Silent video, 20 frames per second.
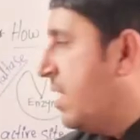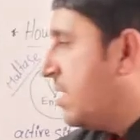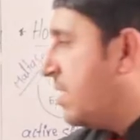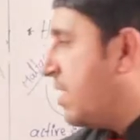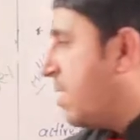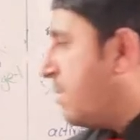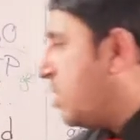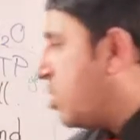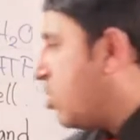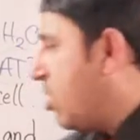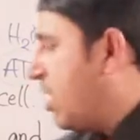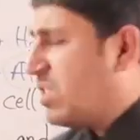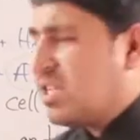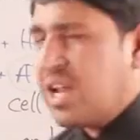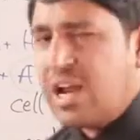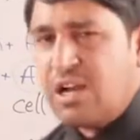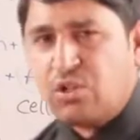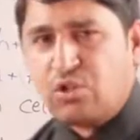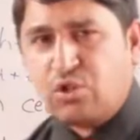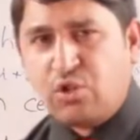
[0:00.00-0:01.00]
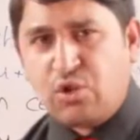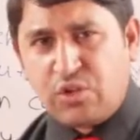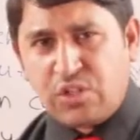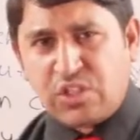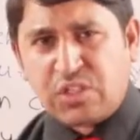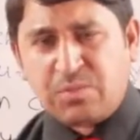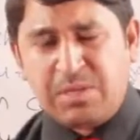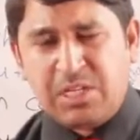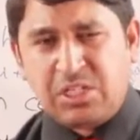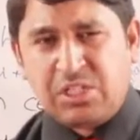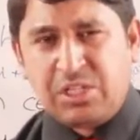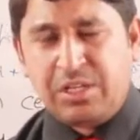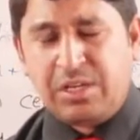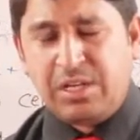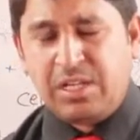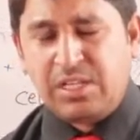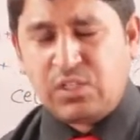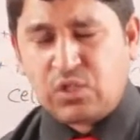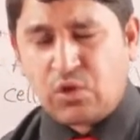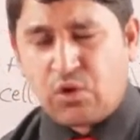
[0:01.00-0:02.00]
Substrates are those
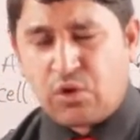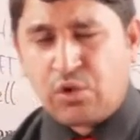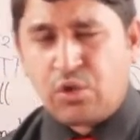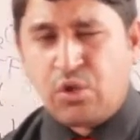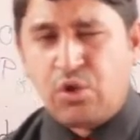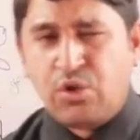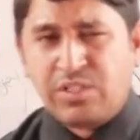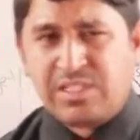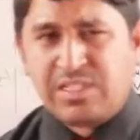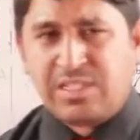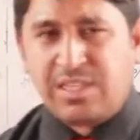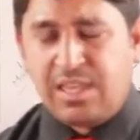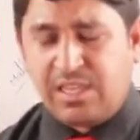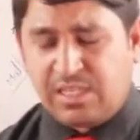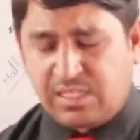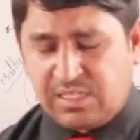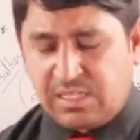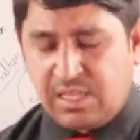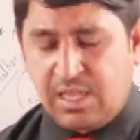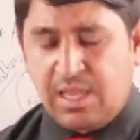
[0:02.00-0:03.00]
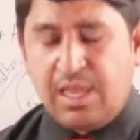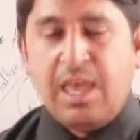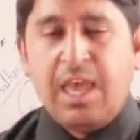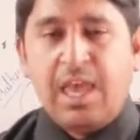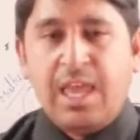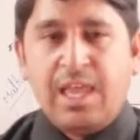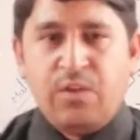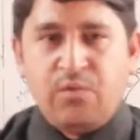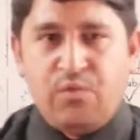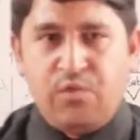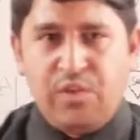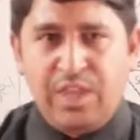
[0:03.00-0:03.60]
materials or those things in